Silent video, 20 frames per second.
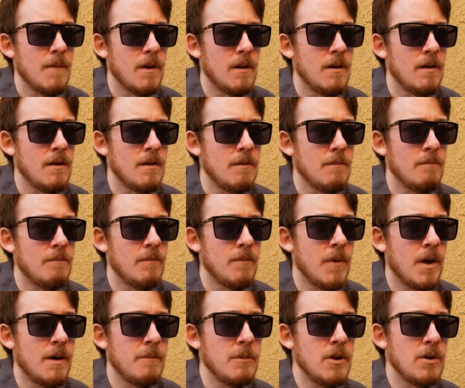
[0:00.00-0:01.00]

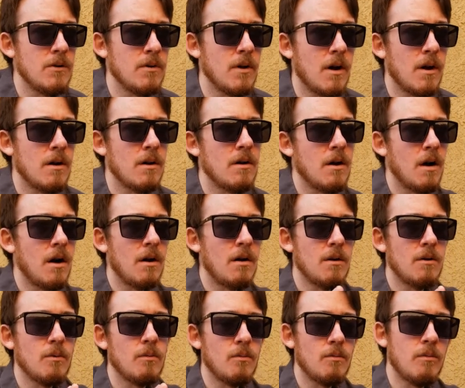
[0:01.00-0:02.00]
I mean
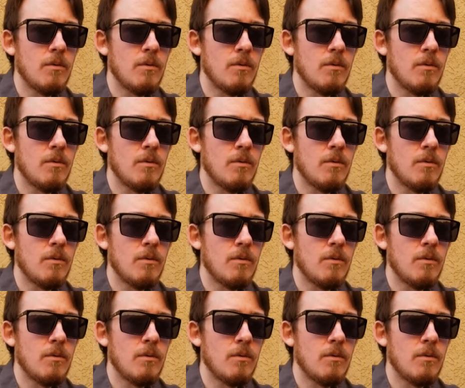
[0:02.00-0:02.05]
our